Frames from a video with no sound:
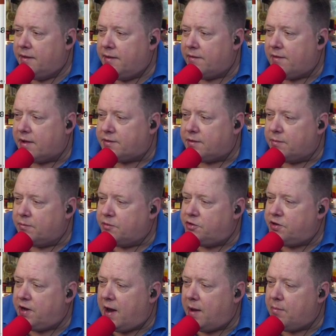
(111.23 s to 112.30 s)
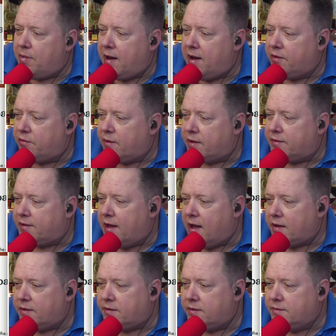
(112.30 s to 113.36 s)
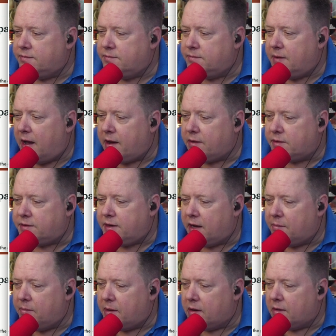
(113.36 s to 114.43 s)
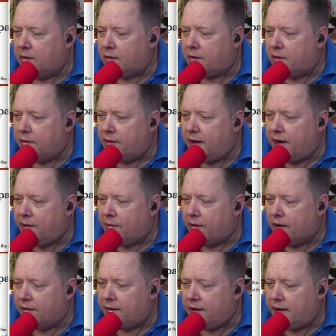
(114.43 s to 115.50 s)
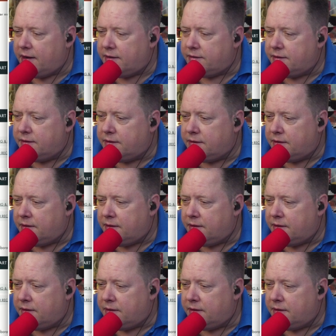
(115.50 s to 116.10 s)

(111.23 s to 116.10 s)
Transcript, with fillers: They've got some champagne dress socks. I don't see a Miller logo anywhere on these